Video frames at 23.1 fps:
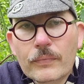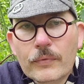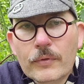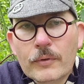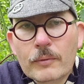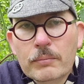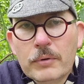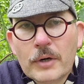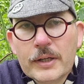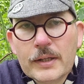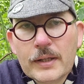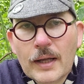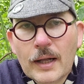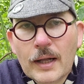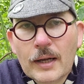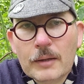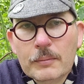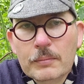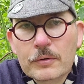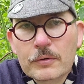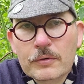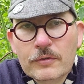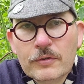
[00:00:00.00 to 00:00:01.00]
brake
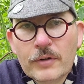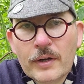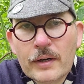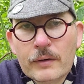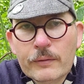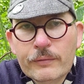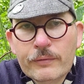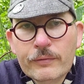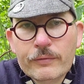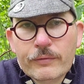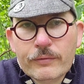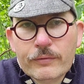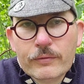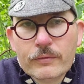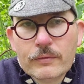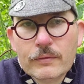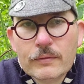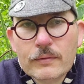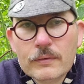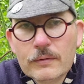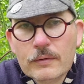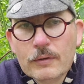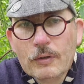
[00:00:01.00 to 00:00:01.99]
calipers have
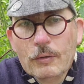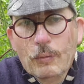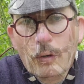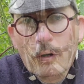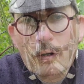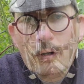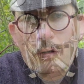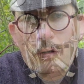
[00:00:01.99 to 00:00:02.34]
quite a